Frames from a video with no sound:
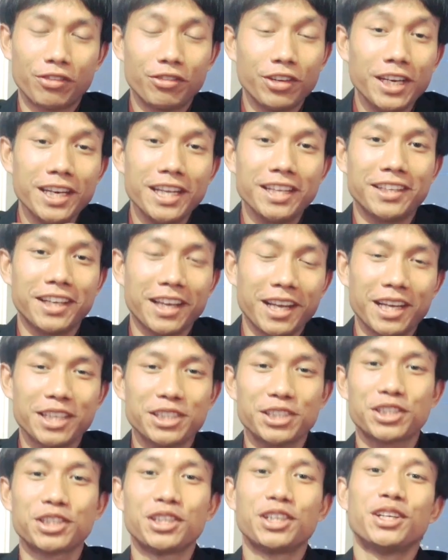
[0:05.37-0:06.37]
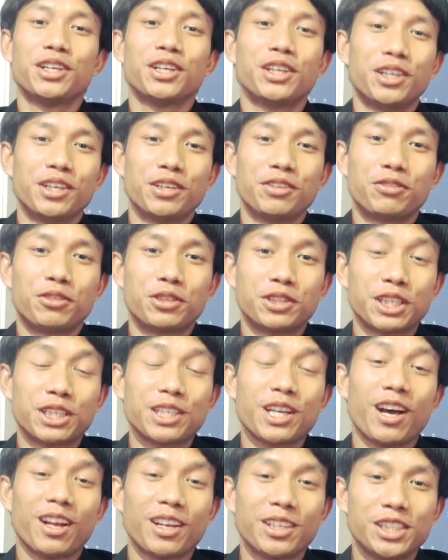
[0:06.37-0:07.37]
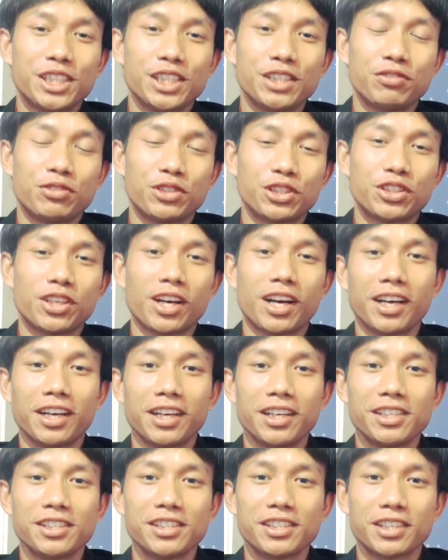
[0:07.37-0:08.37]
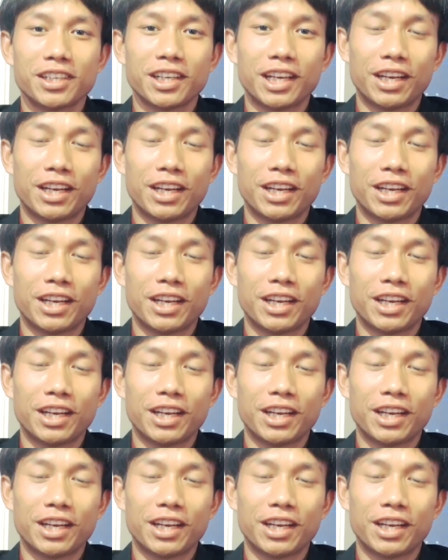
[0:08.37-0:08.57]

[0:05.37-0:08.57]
We need English for technology, for science,